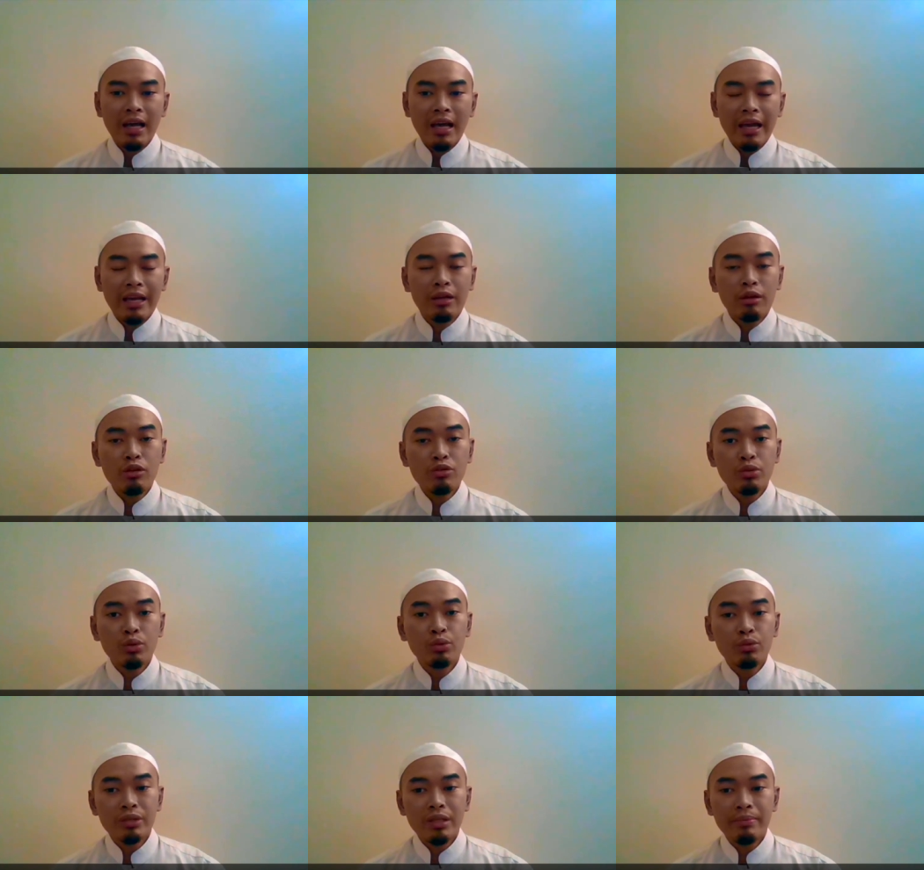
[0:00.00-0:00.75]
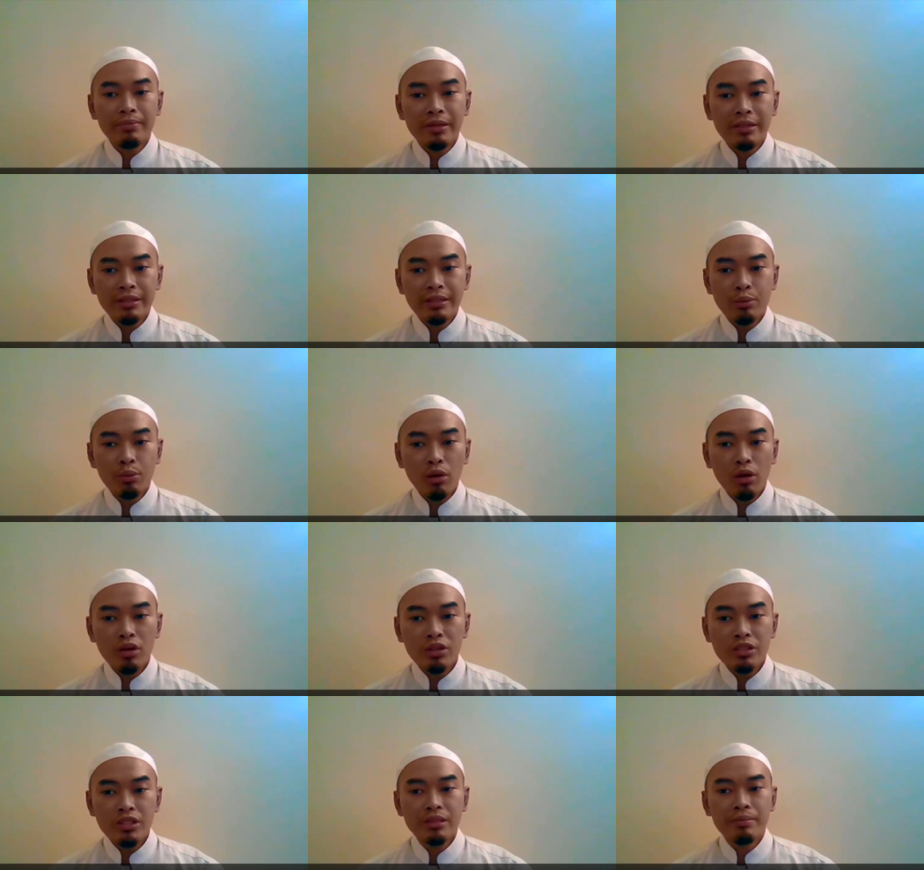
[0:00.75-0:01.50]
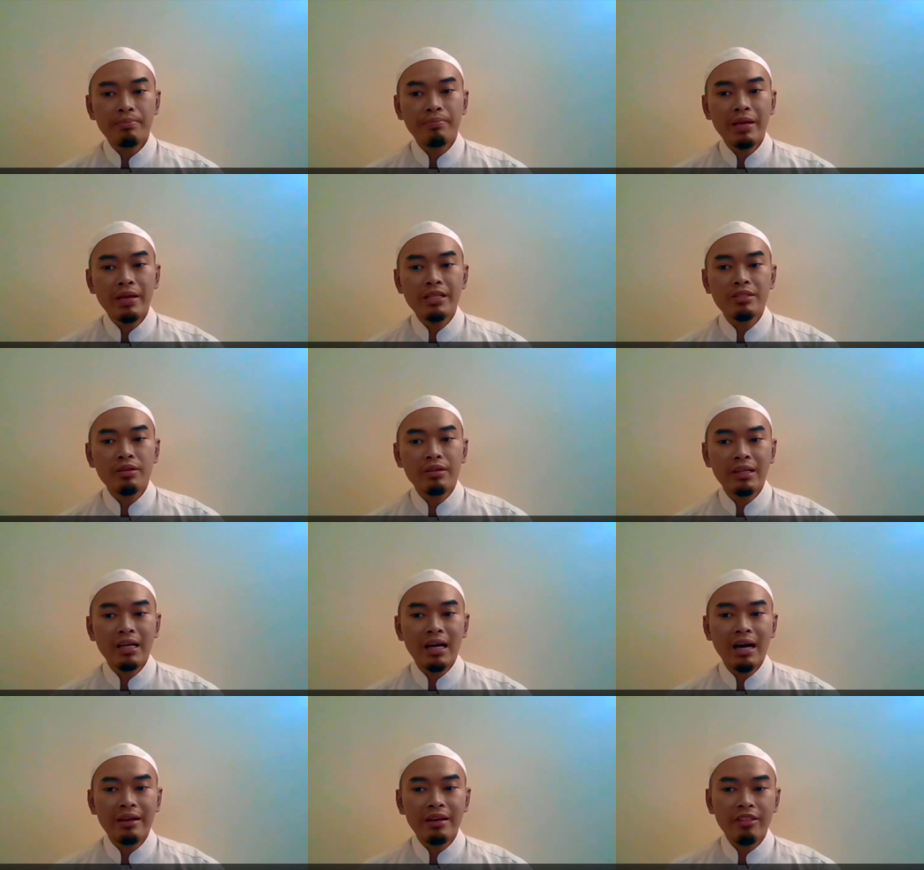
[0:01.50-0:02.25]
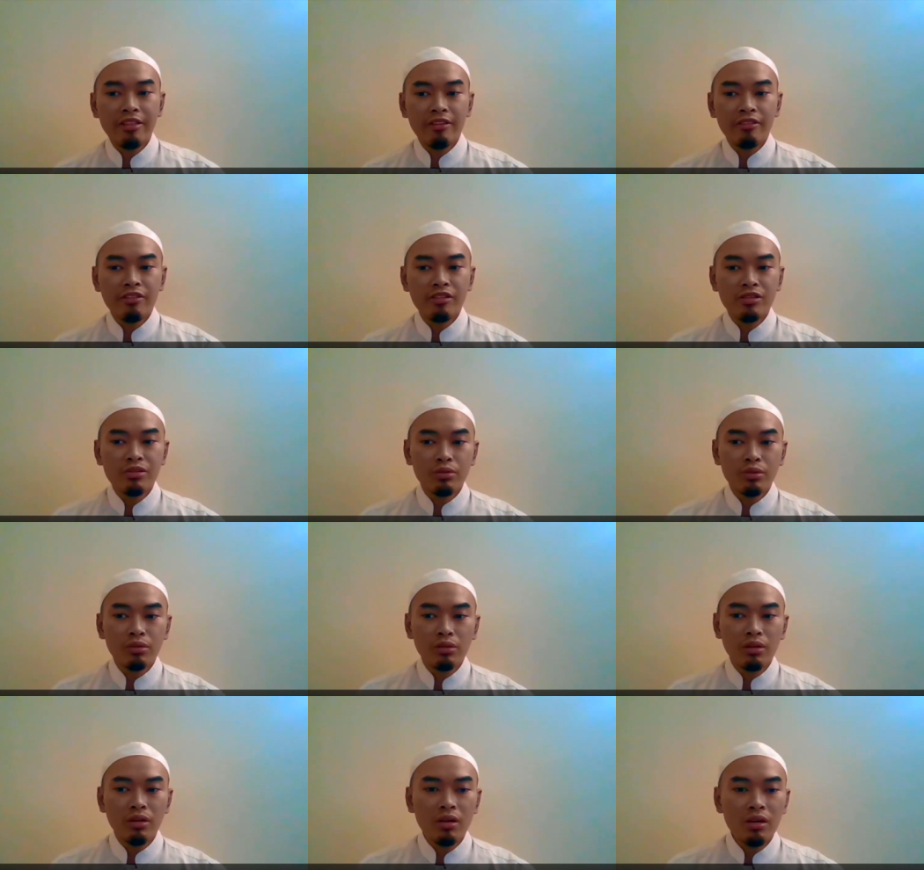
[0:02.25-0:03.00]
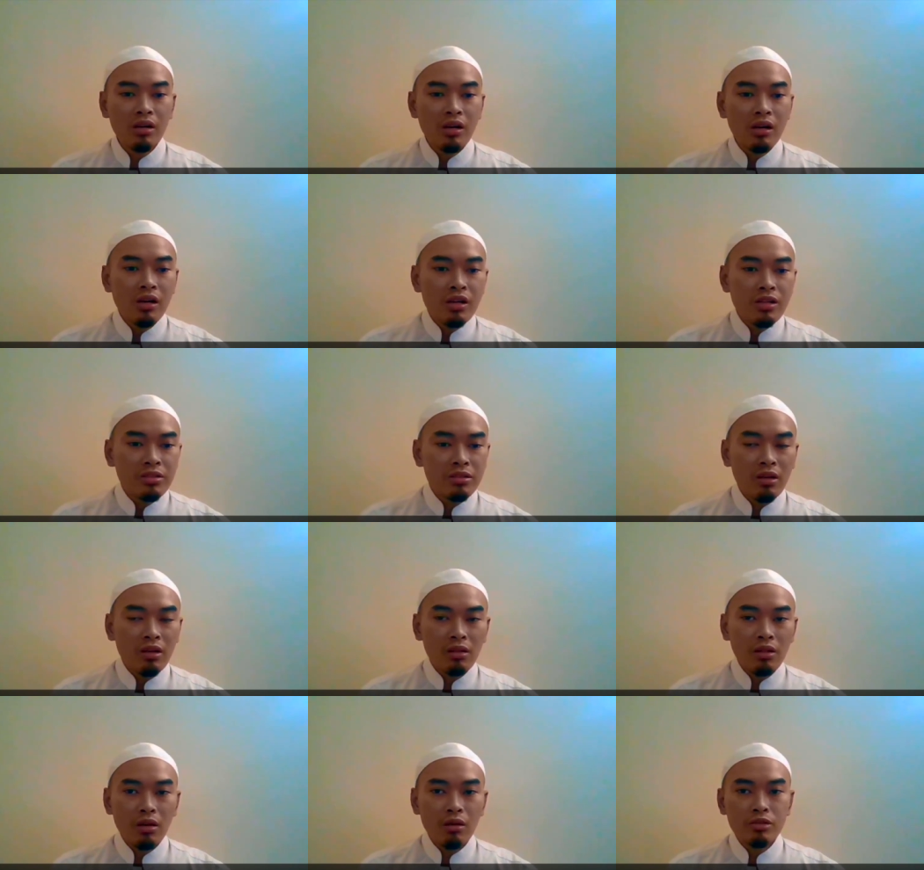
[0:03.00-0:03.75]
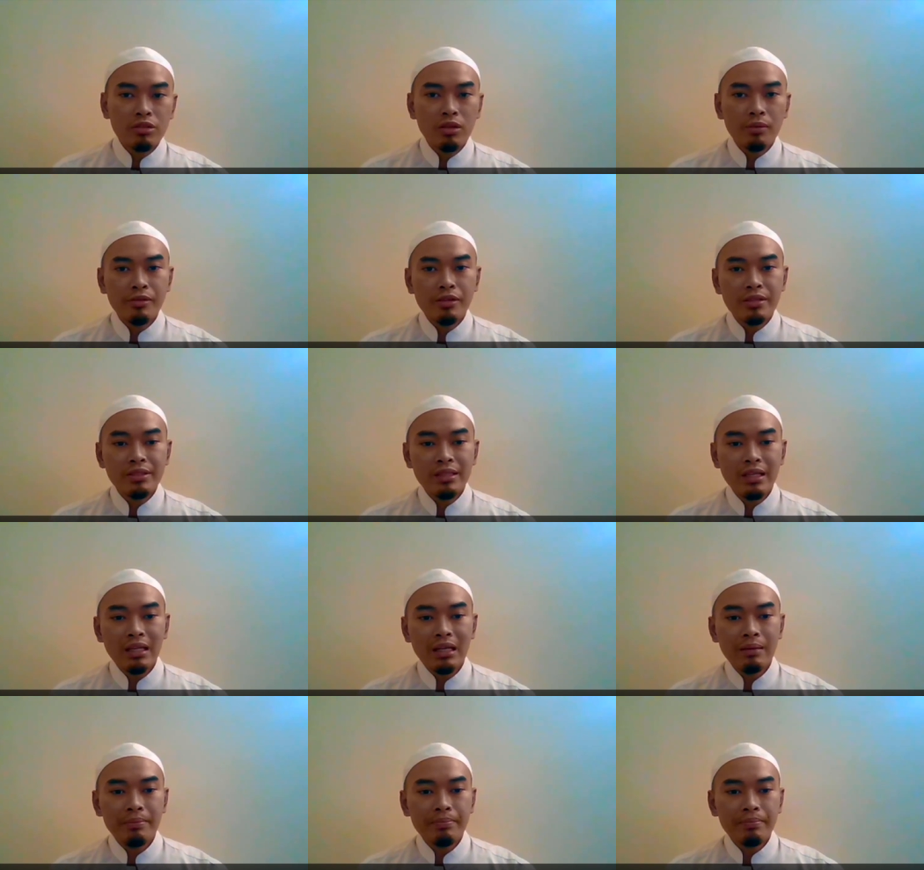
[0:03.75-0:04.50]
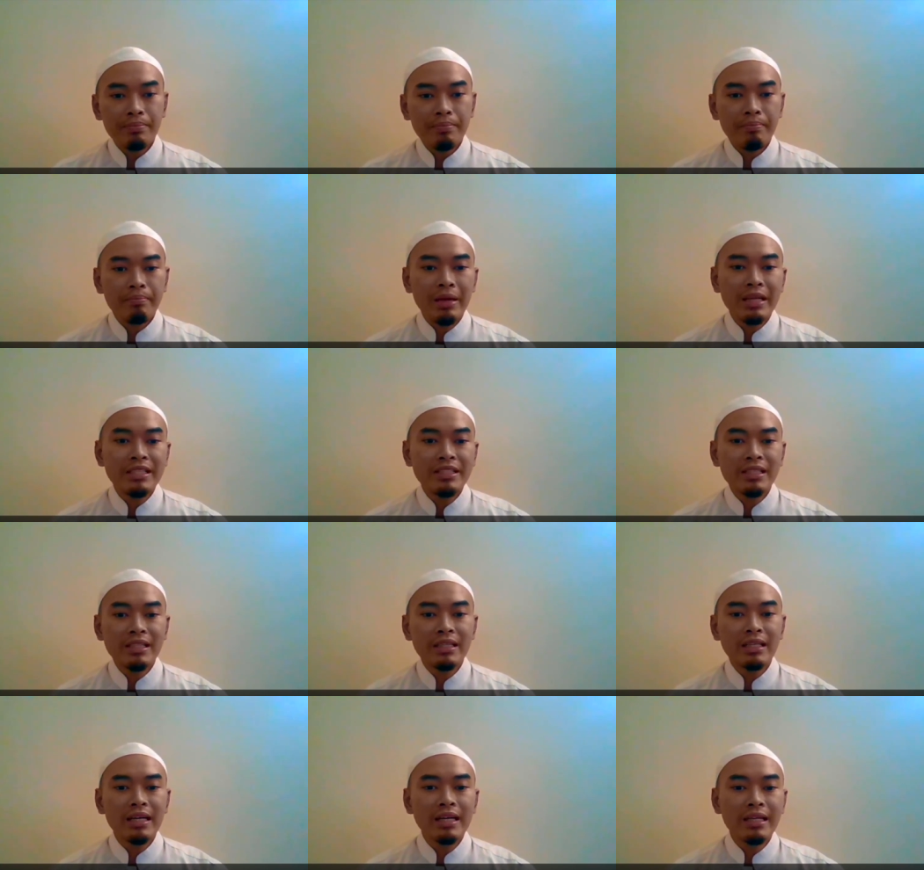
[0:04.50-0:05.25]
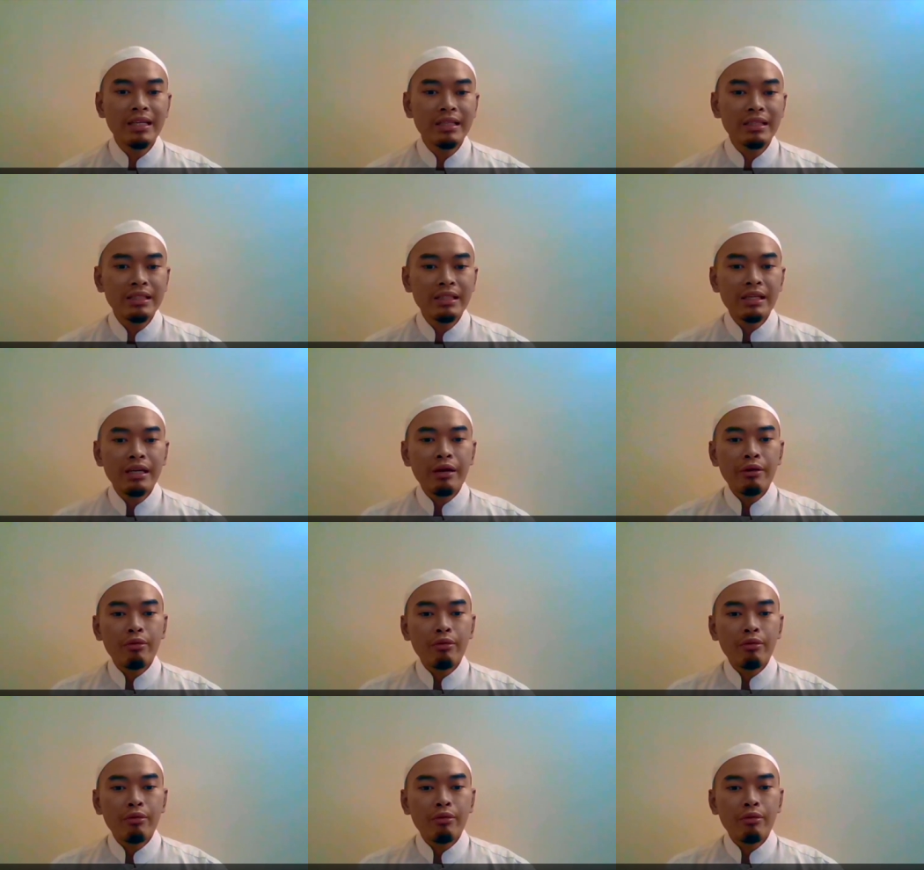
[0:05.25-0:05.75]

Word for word: and also to reap the rewards based on the hadith of Rasulullah sallallahu alaihi wasallam mentioned earlier,